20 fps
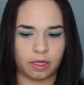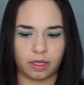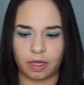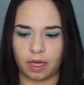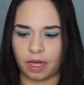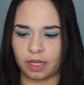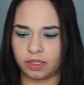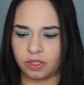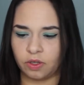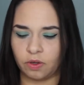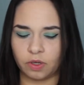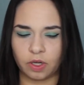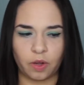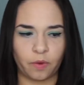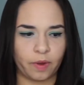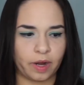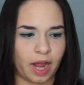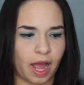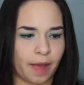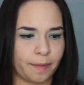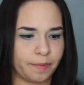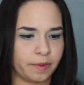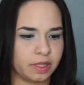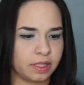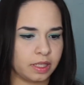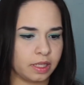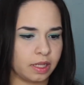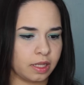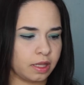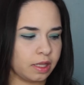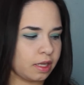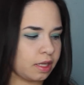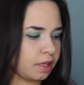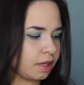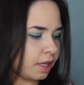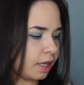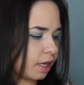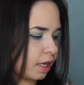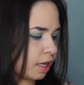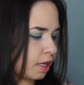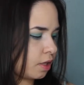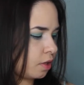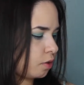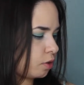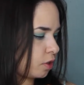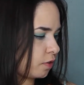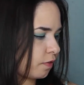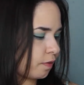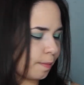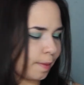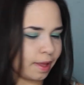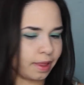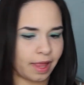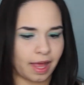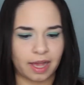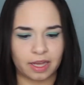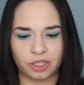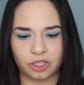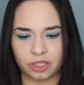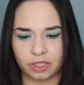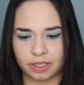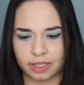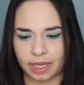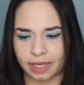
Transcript: I don't know what happened to the little thing I used for my lashes.